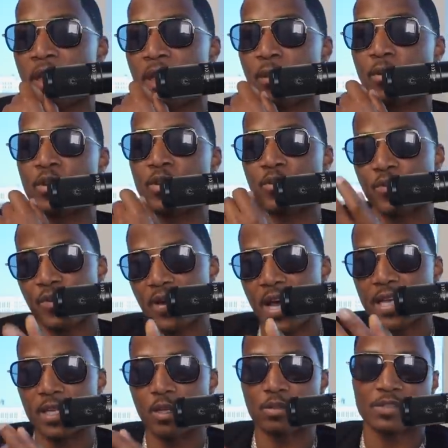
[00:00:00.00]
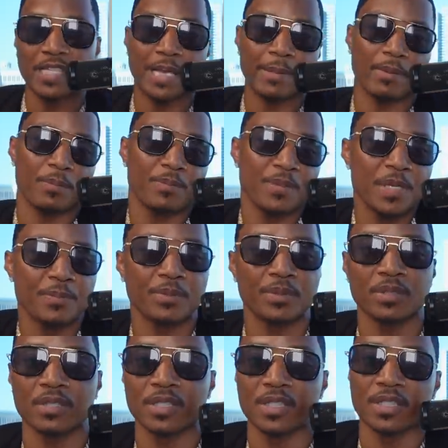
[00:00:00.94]
And when you find those type of
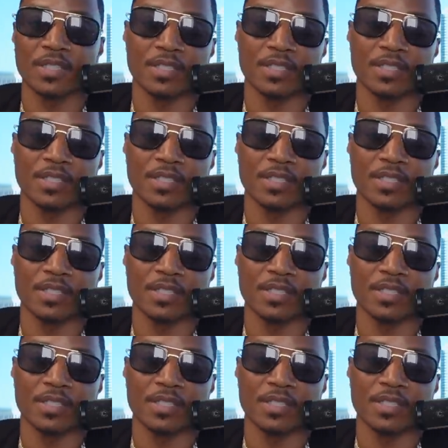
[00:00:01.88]
people,